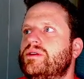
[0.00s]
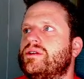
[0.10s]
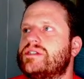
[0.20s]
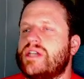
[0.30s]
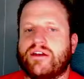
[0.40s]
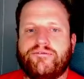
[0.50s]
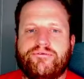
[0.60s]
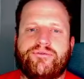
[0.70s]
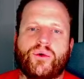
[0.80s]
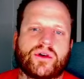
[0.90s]
take
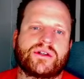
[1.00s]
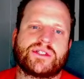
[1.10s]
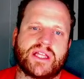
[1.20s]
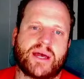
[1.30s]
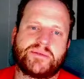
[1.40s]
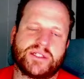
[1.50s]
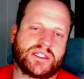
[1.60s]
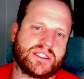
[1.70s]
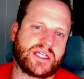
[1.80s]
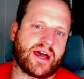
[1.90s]
4 steps into
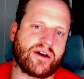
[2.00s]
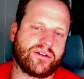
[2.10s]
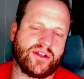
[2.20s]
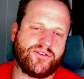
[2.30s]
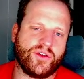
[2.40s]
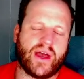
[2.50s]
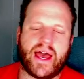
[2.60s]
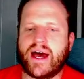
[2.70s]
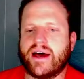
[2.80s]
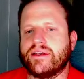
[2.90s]
town if you
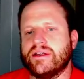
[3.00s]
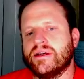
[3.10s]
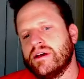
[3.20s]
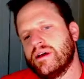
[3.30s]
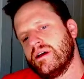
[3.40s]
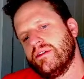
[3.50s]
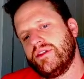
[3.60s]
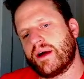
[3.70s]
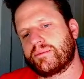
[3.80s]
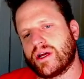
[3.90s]
had the
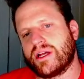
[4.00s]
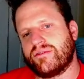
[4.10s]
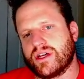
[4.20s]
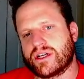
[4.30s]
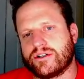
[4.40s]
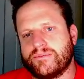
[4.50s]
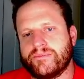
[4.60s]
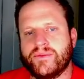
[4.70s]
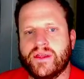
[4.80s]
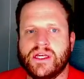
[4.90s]
upgraded vehicle.
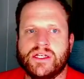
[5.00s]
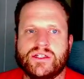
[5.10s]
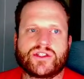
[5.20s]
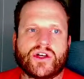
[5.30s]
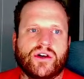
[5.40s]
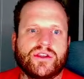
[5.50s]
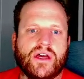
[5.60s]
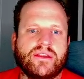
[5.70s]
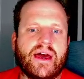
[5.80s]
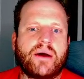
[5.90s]
So
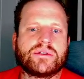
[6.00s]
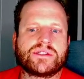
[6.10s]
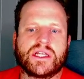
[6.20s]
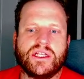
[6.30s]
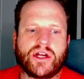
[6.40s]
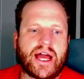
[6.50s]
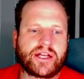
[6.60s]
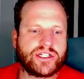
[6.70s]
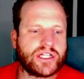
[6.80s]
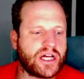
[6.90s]
that was like your
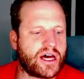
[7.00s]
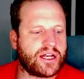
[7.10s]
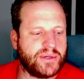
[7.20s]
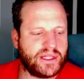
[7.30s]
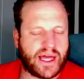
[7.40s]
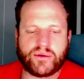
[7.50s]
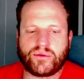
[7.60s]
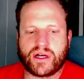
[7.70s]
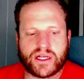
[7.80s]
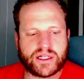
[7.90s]
action economy. That
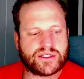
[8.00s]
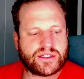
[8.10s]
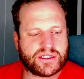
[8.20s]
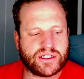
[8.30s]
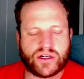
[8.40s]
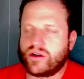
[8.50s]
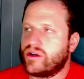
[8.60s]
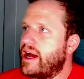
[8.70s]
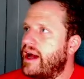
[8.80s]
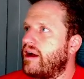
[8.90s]
was, you know,
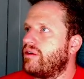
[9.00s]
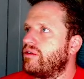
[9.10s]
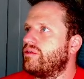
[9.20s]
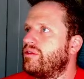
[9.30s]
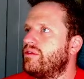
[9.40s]
how